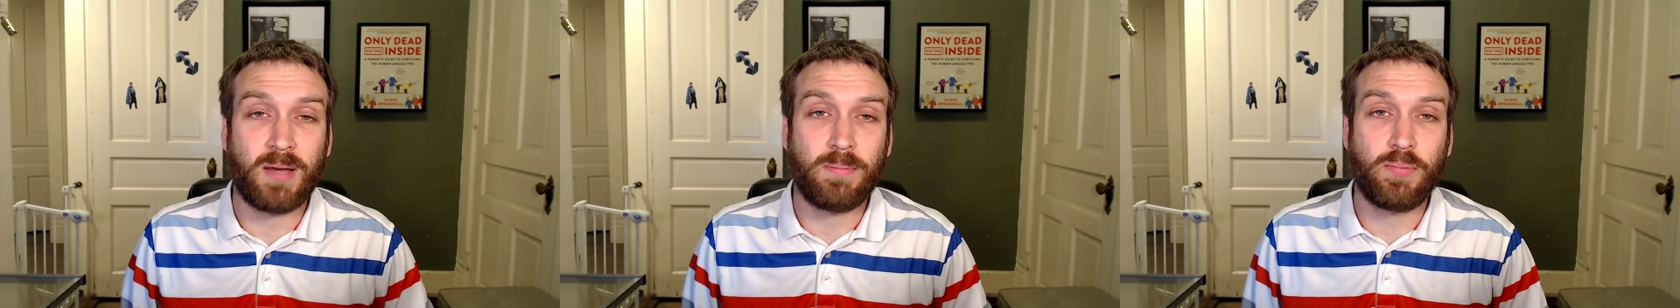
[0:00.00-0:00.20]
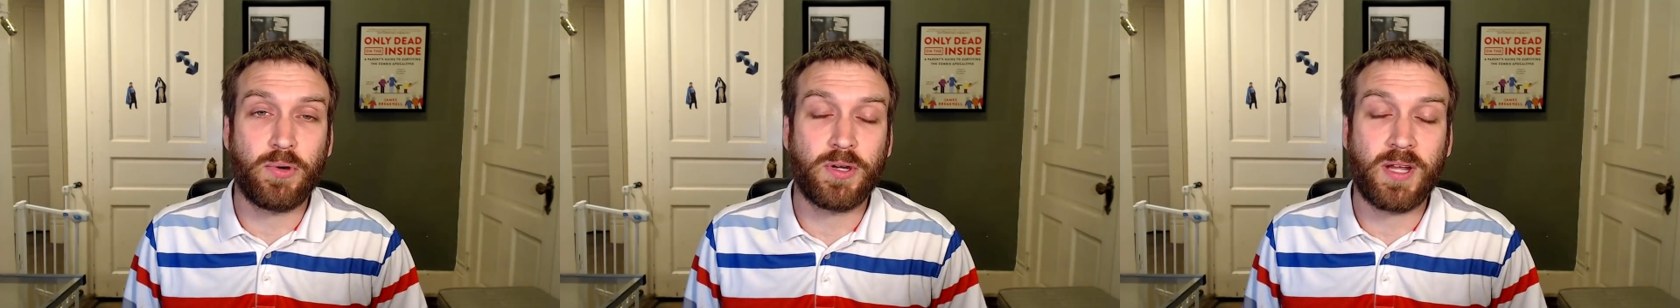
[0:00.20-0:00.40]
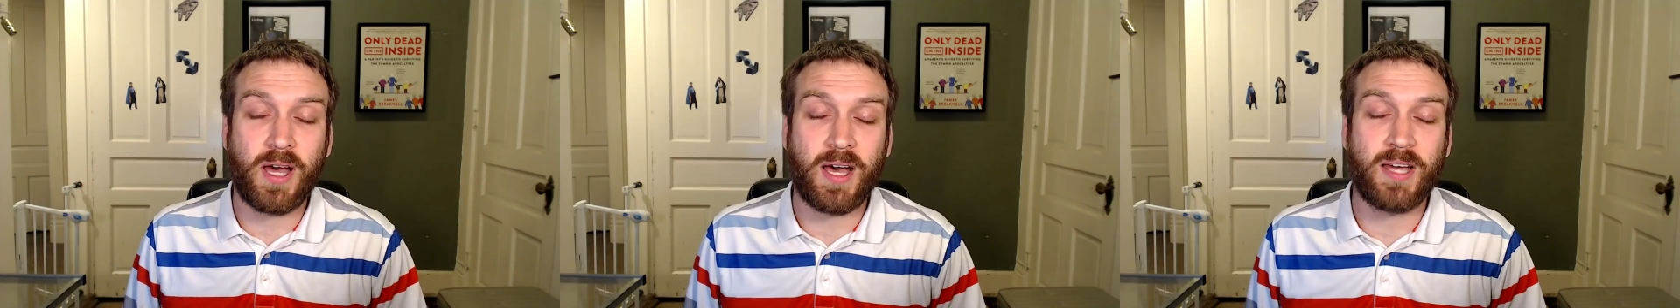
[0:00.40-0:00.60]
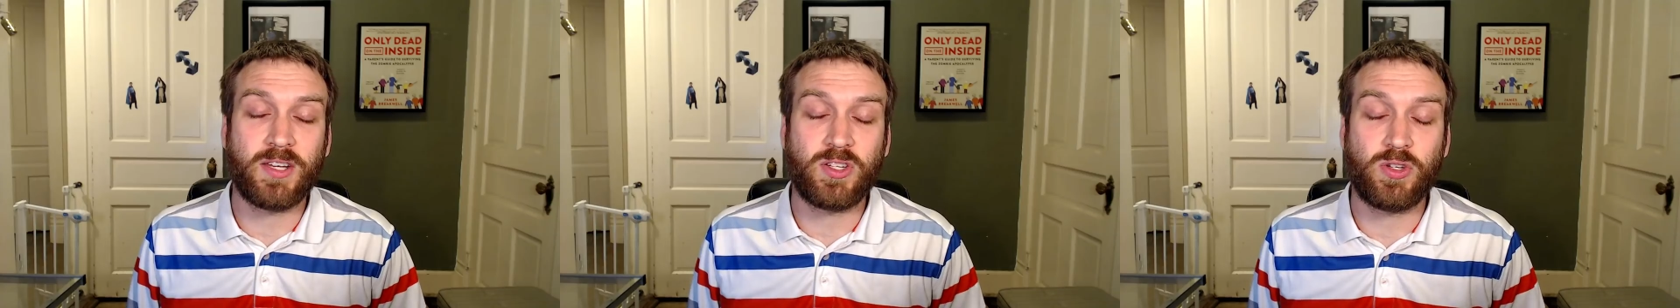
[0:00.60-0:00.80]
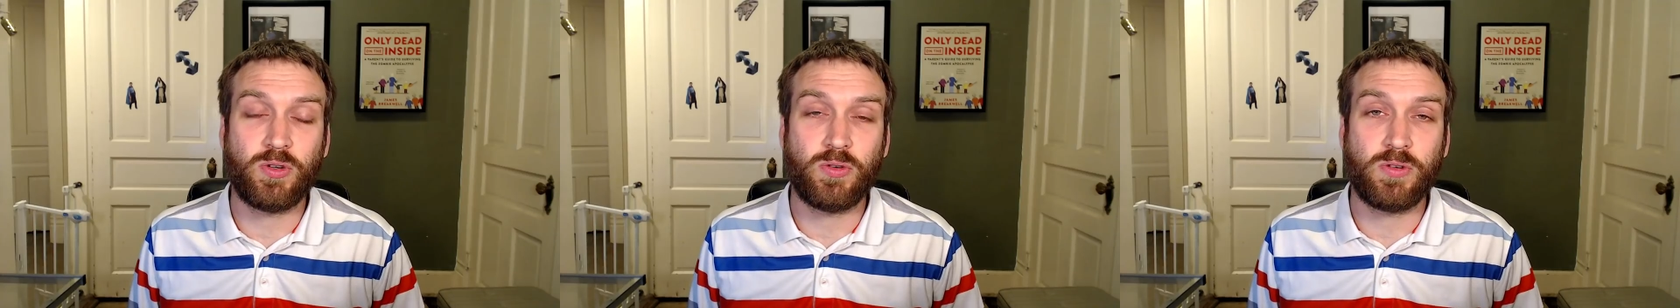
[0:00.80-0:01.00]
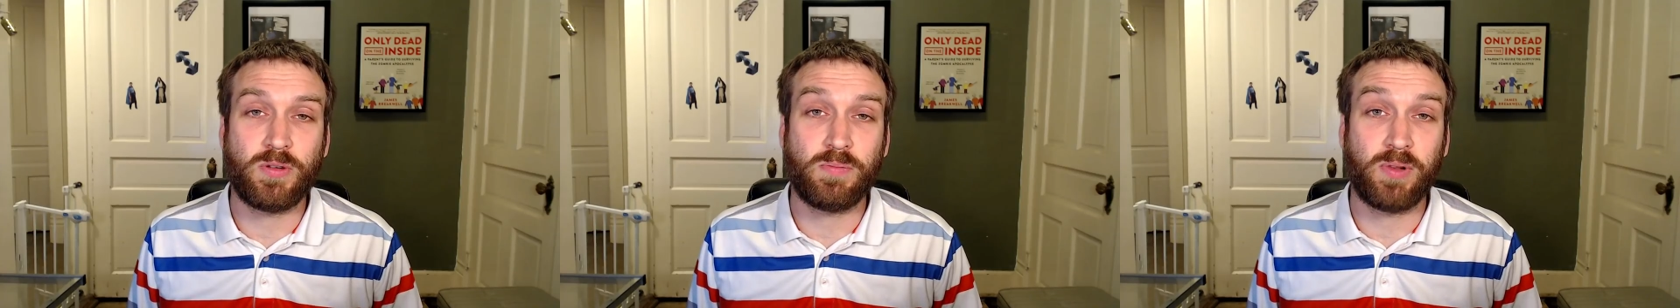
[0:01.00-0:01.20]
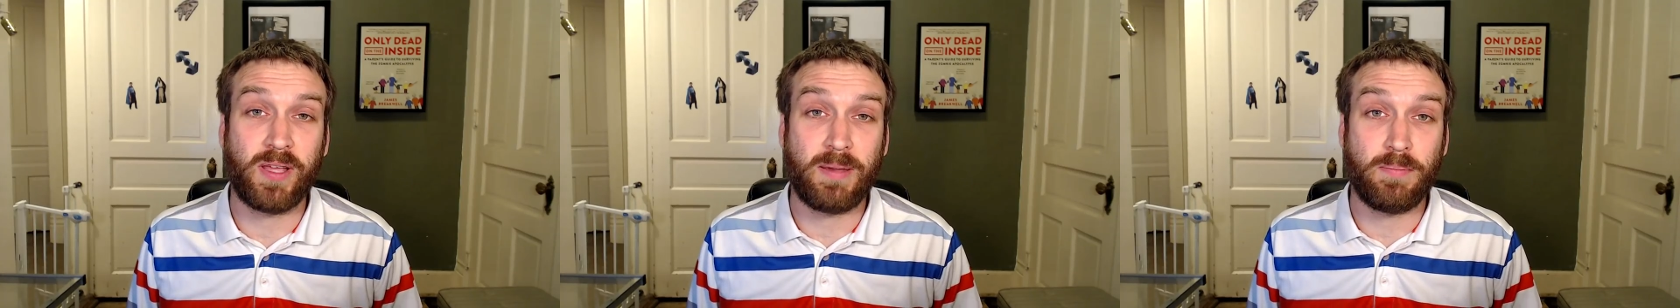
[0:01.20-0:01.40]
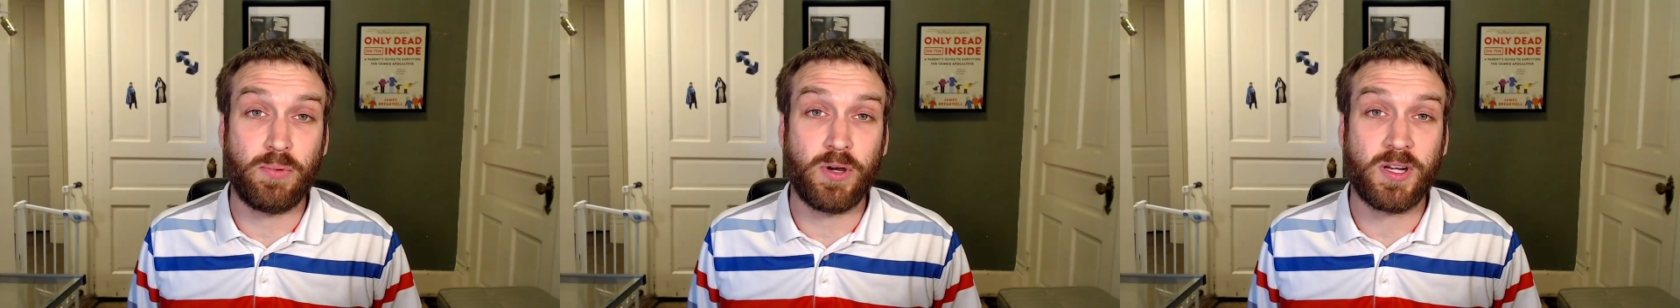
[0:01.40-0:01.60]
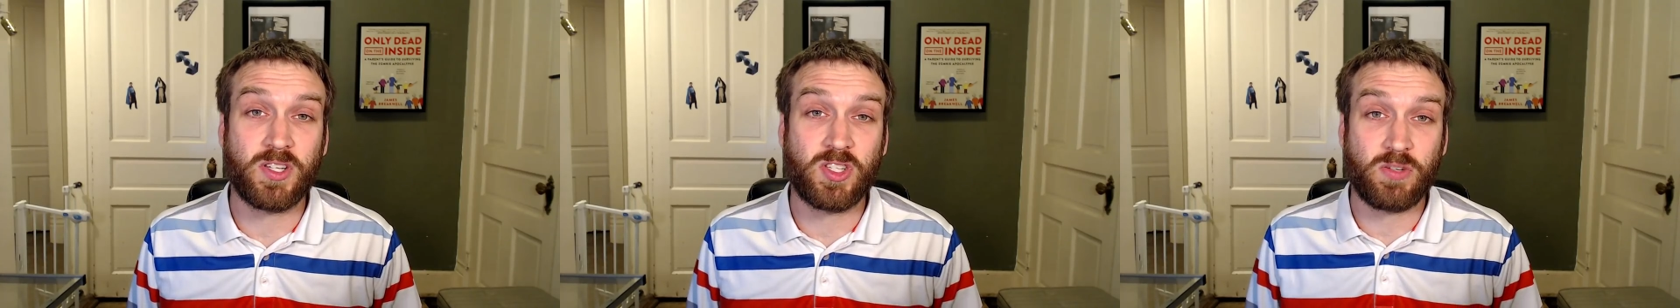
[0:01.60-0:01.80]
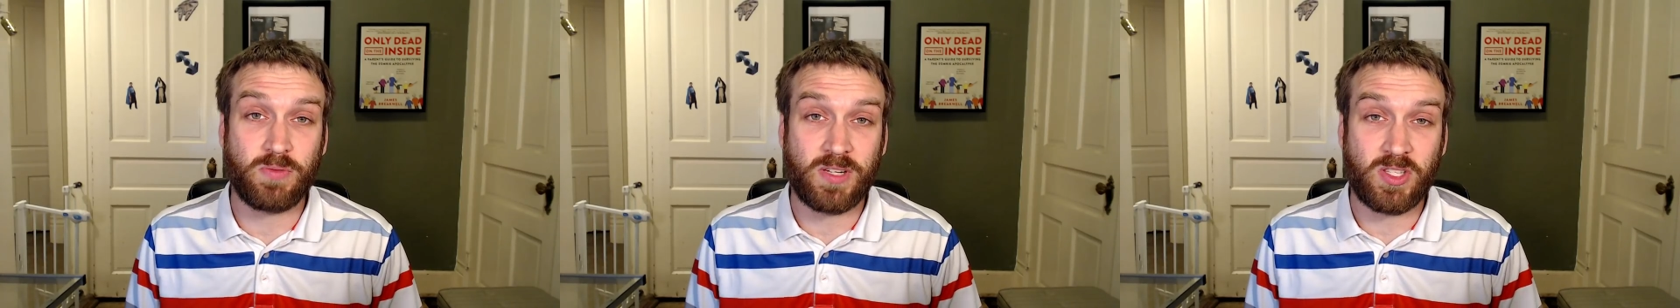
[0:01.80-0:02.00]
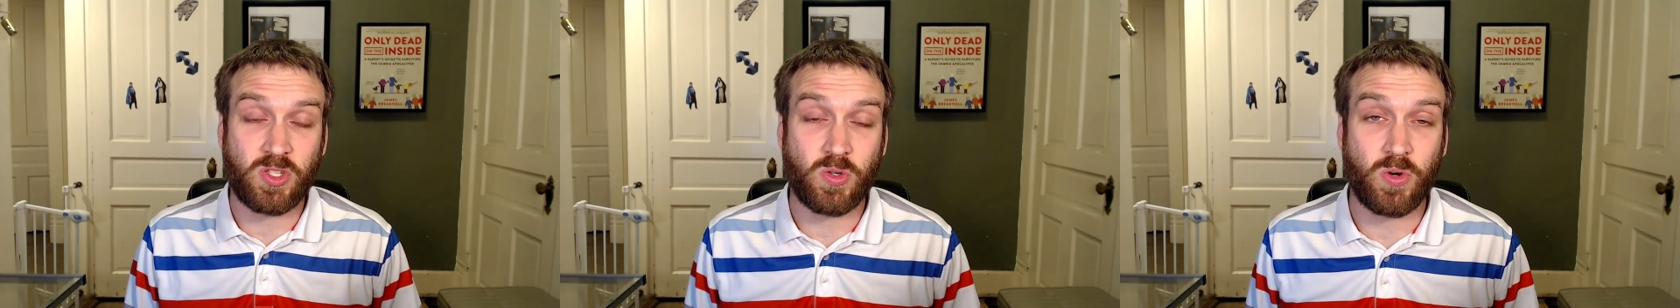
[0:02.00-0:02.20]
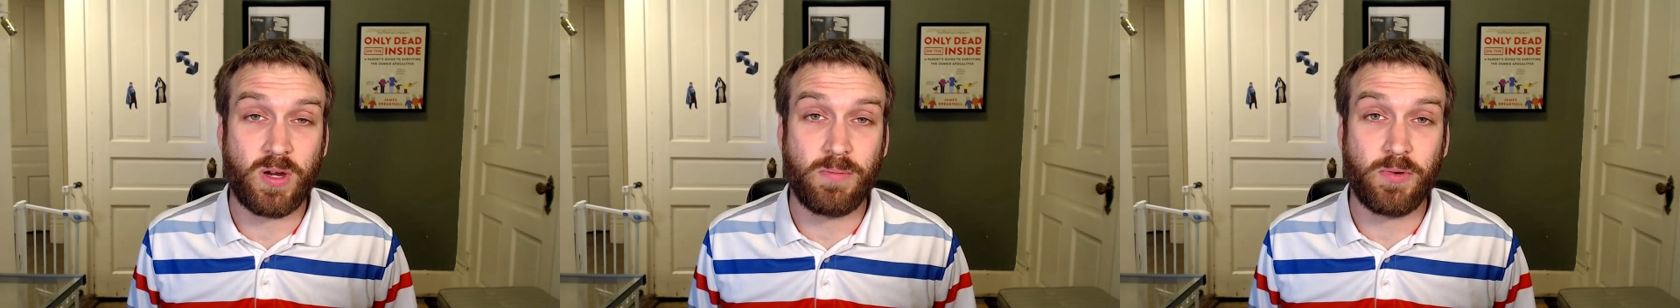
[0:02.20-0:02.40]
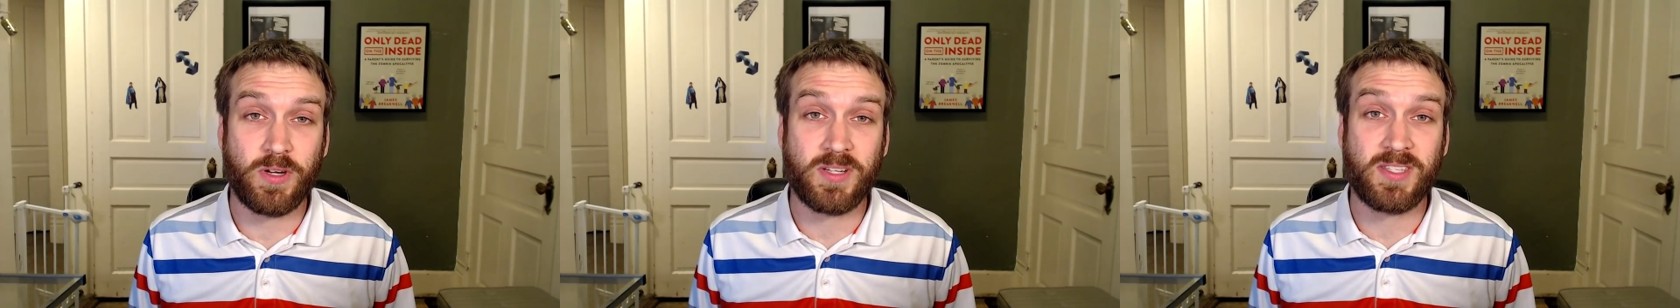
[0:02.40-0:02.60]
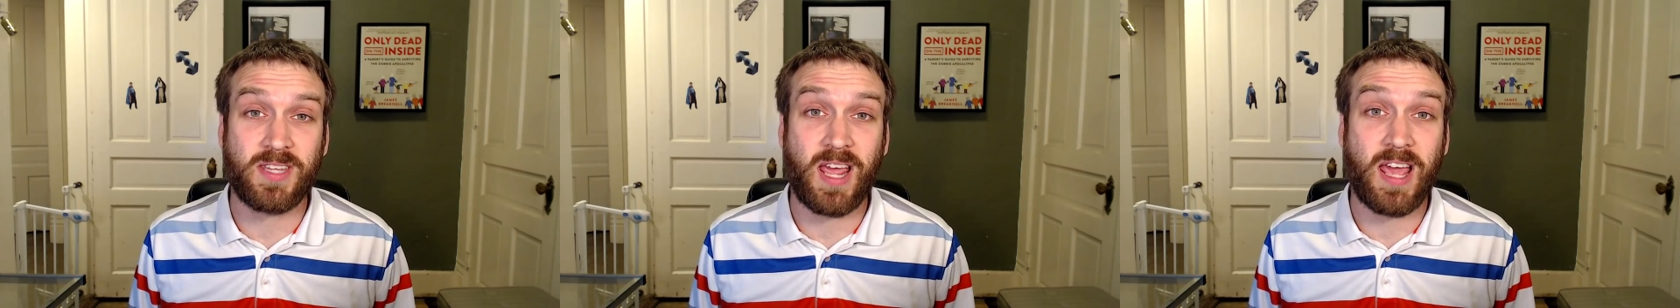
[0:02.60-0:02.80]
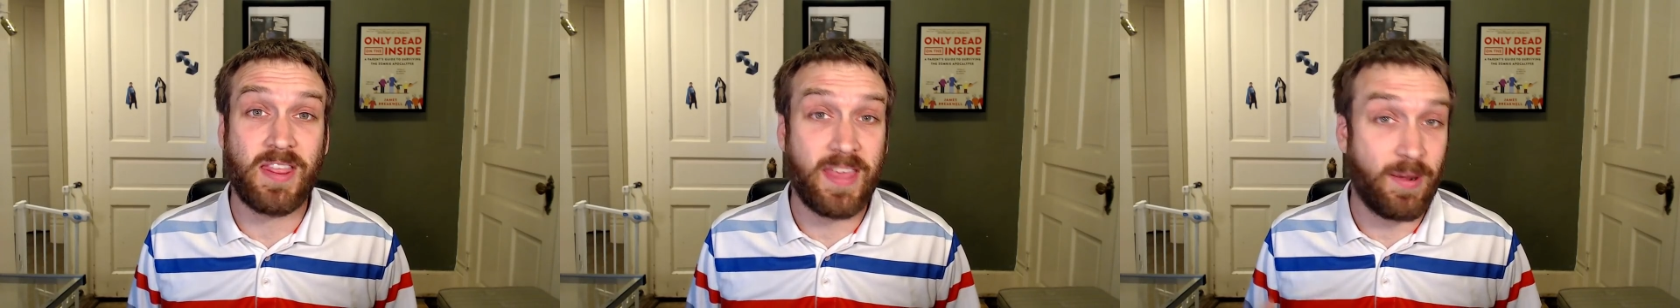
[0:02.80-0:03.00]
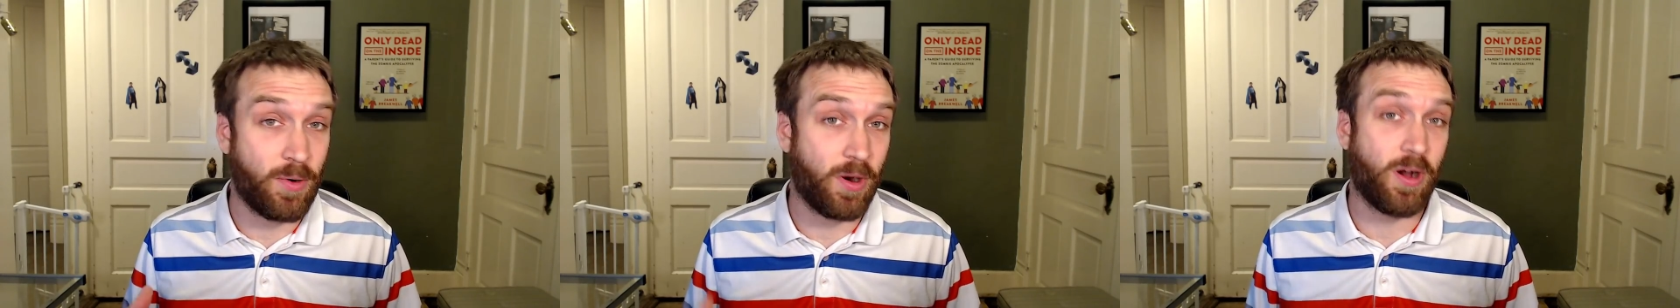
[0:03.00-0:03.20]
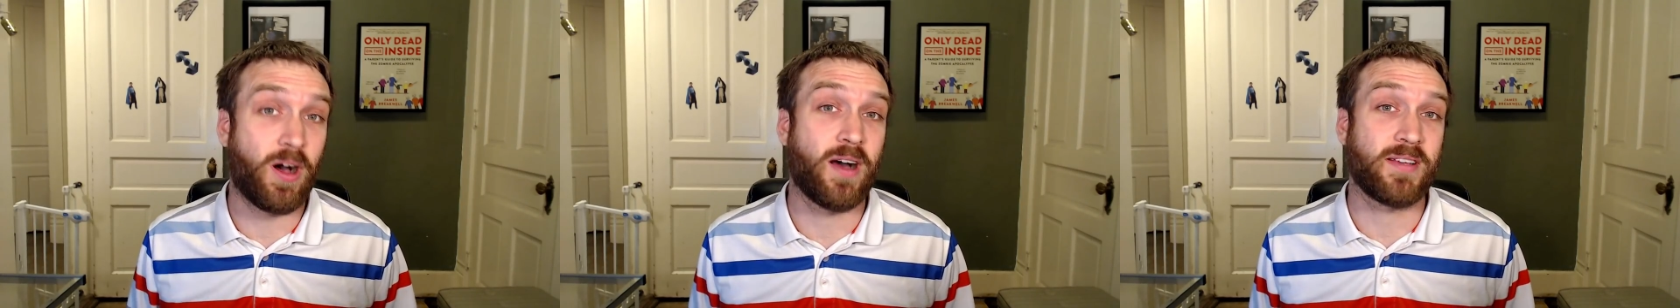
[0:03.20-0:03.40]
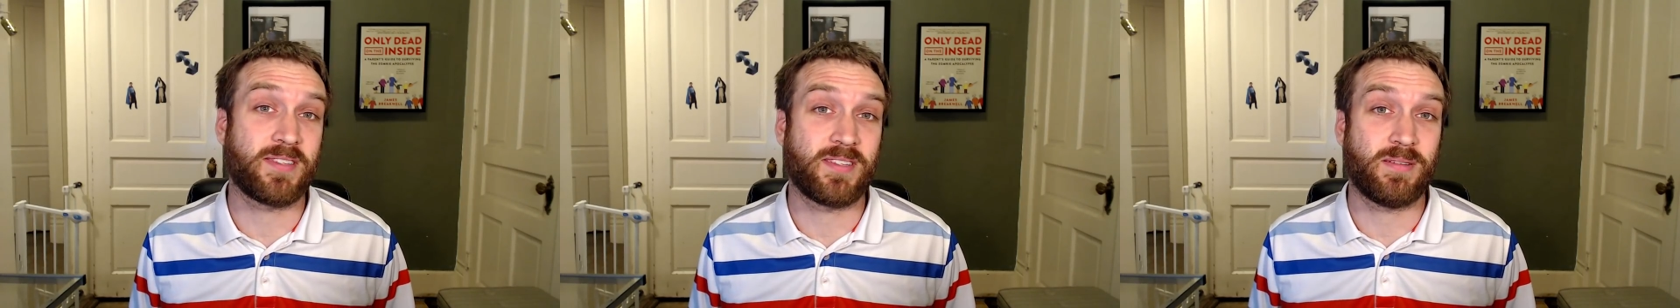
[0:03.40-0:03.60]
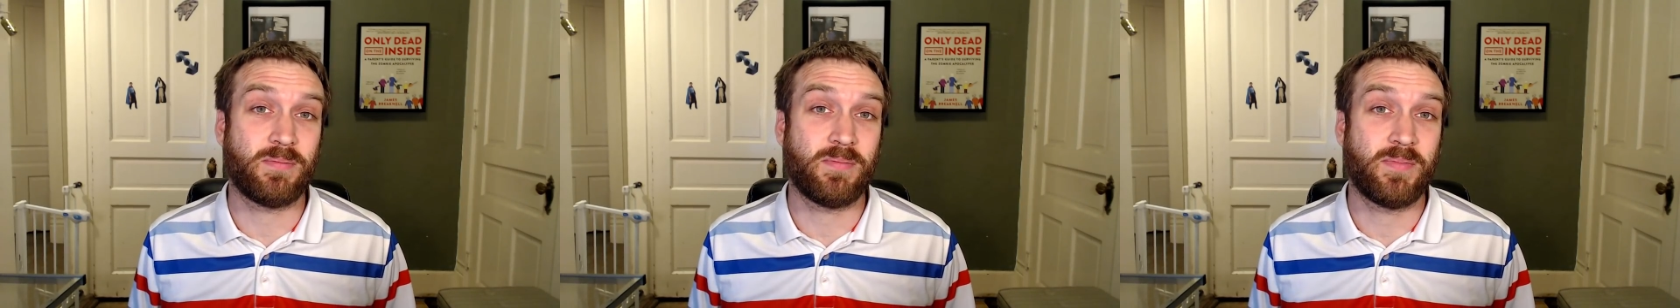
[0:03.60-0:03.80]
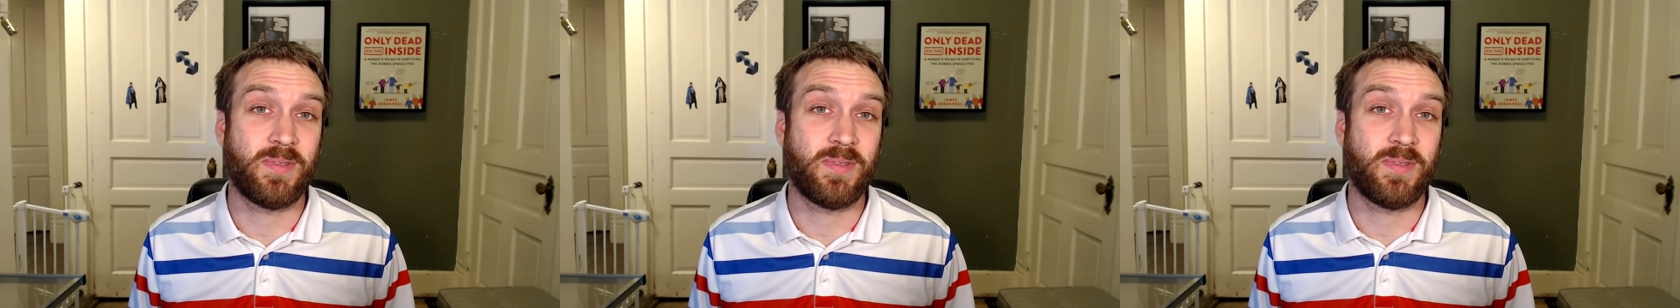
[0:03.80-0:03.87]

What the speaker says: put on to play books, to read storybooks, and they were awesome.